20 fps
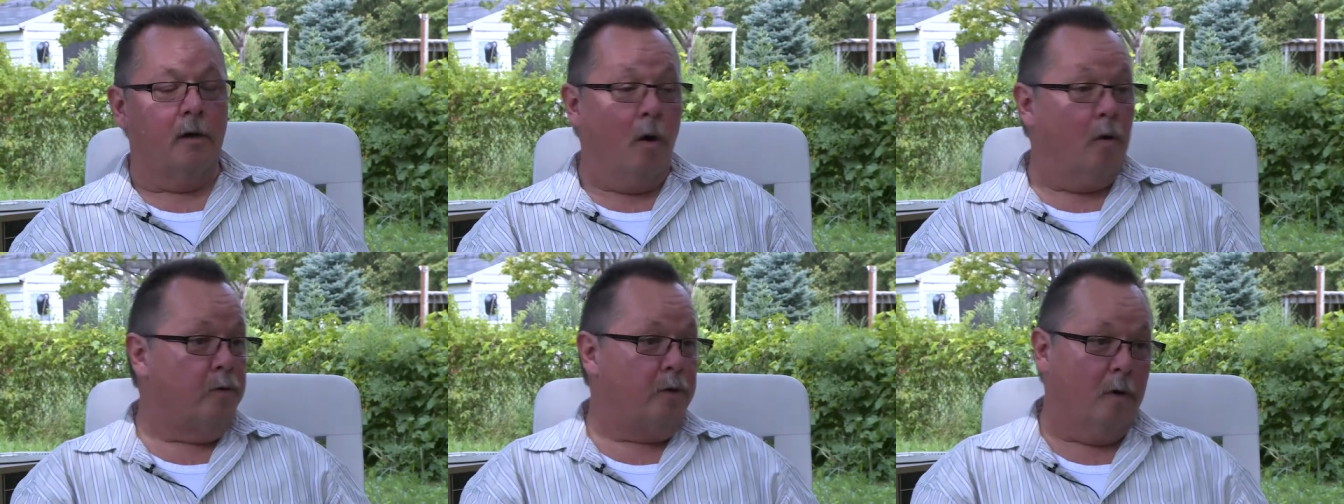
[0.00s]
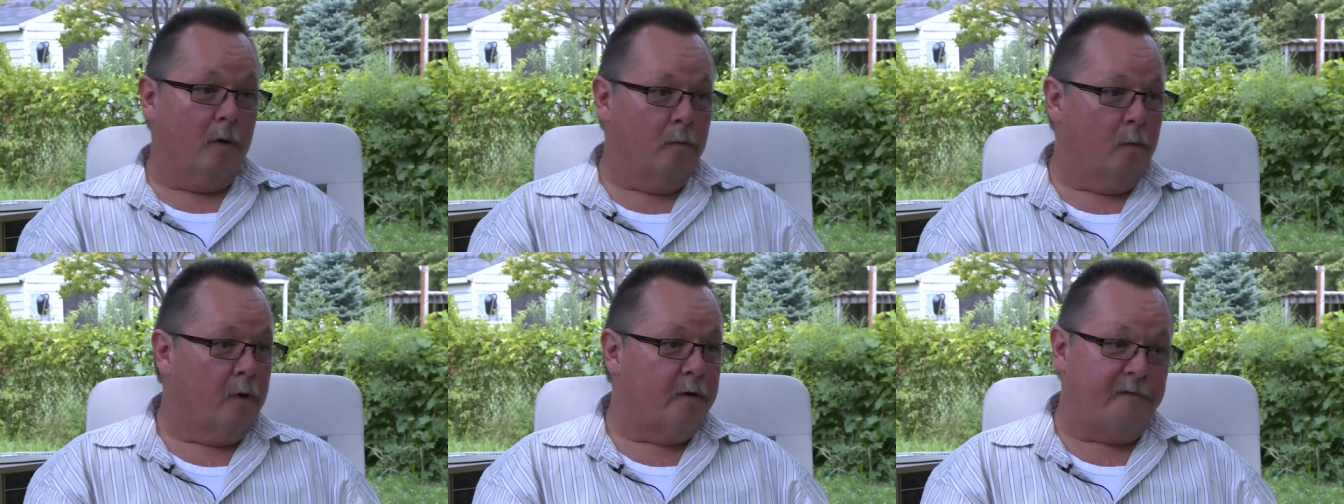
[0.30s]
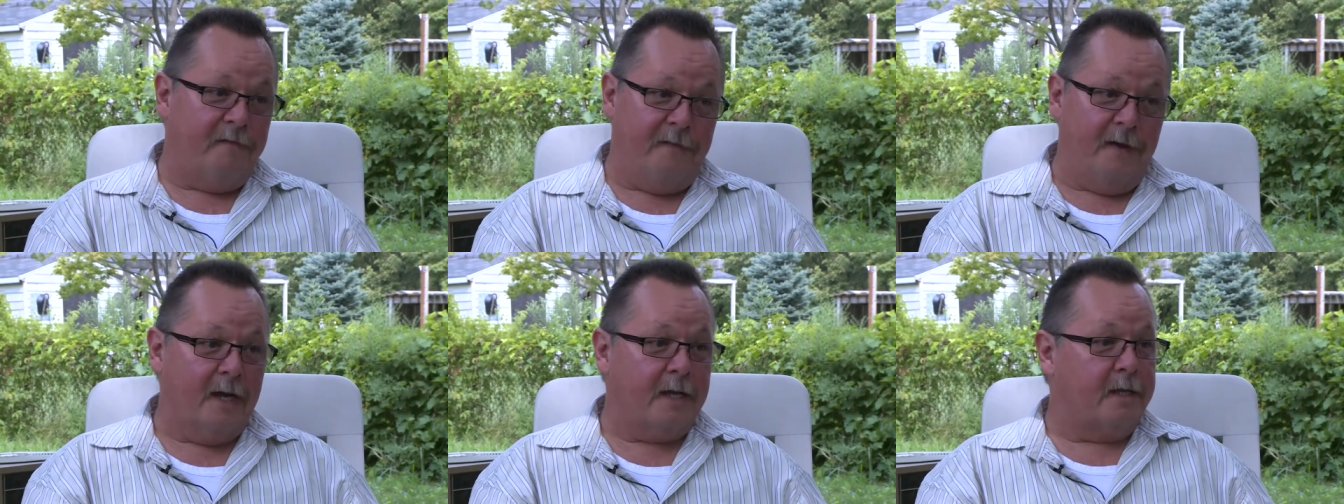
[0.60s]
Oh but no, it
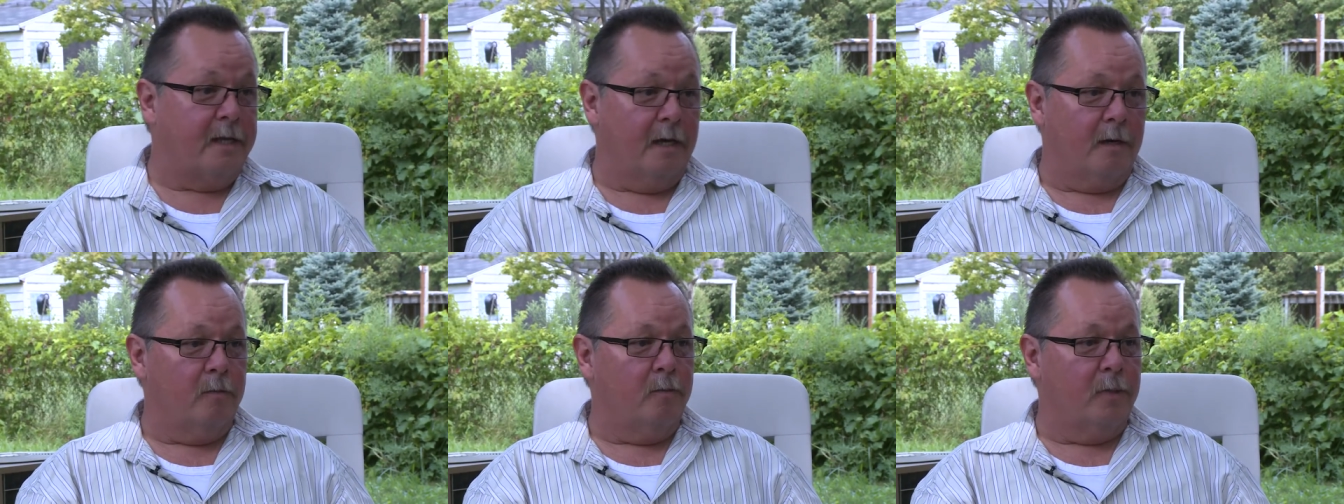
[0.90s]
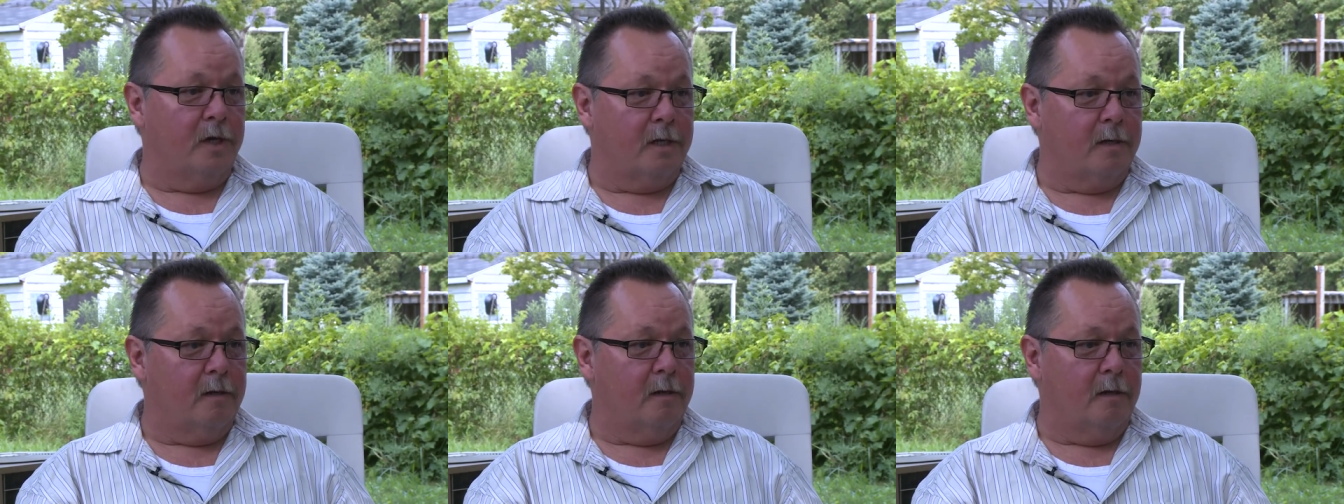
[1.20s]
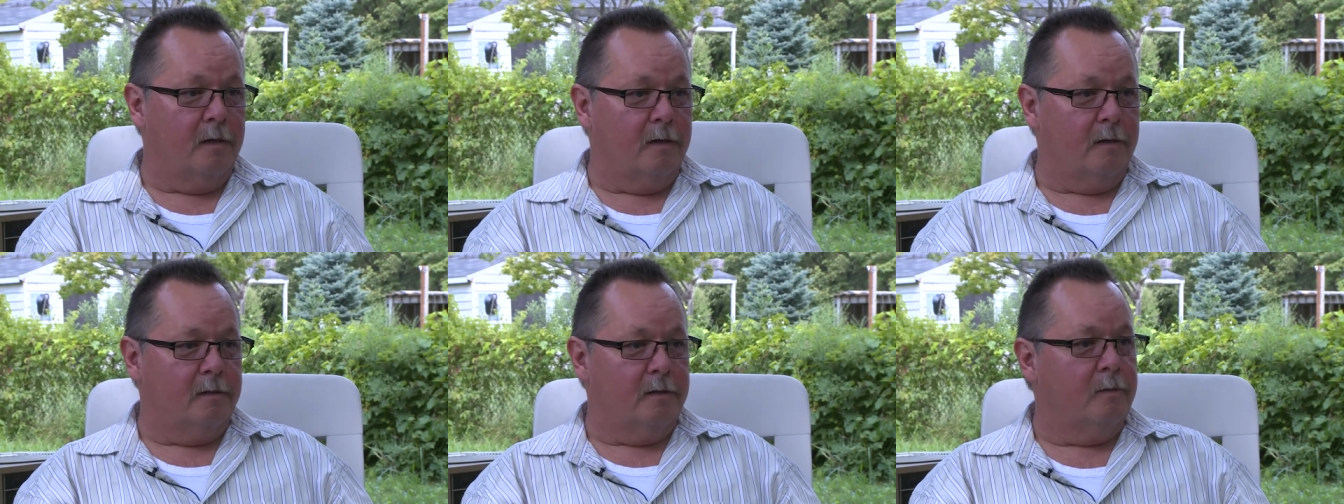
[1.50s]
won't affect them, but
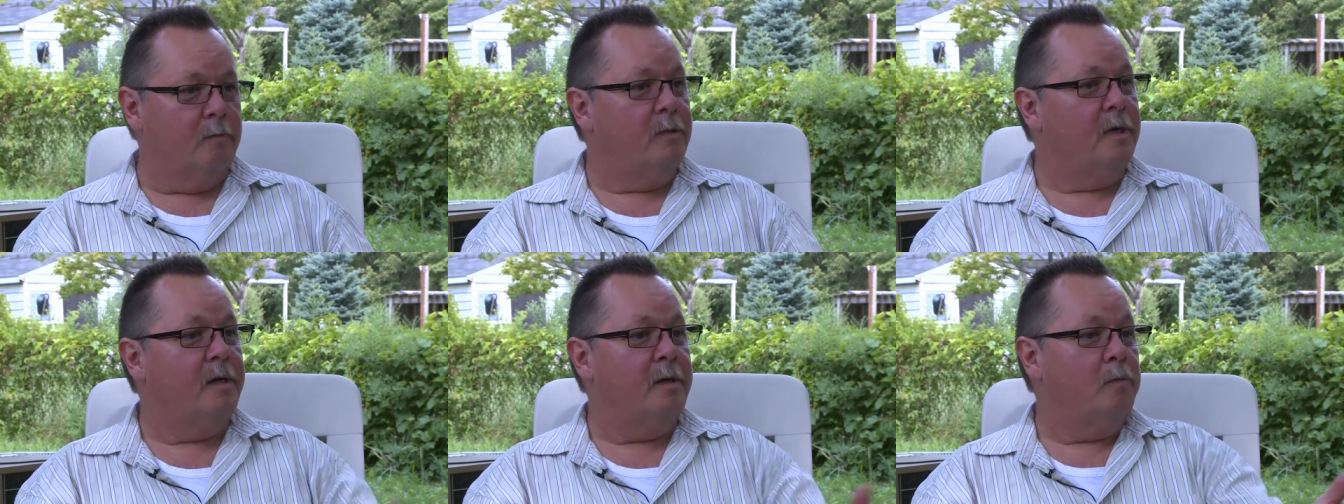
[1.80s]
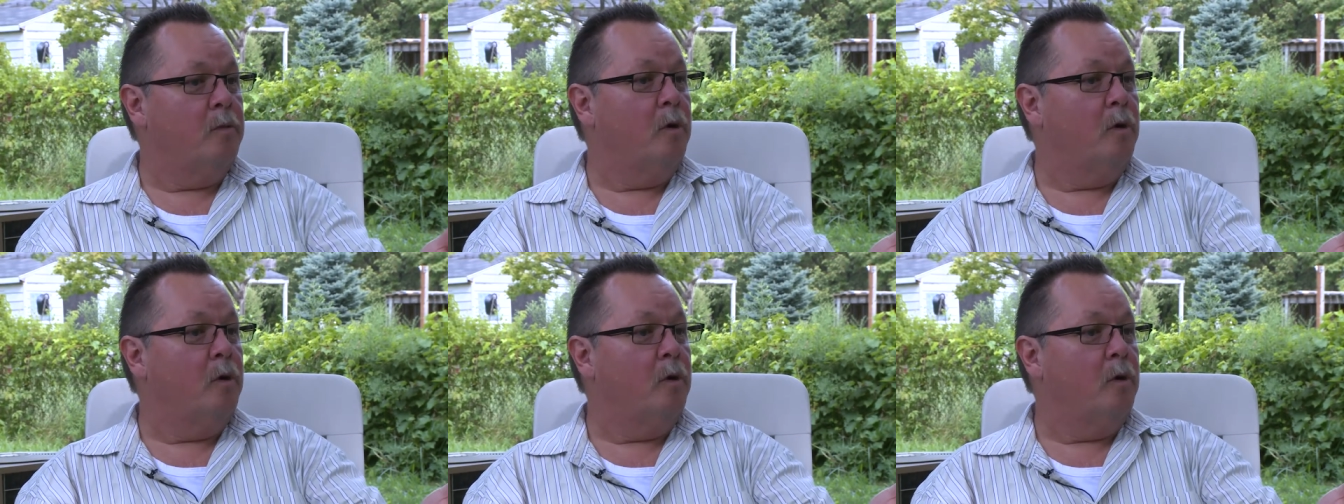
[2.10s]
uh, it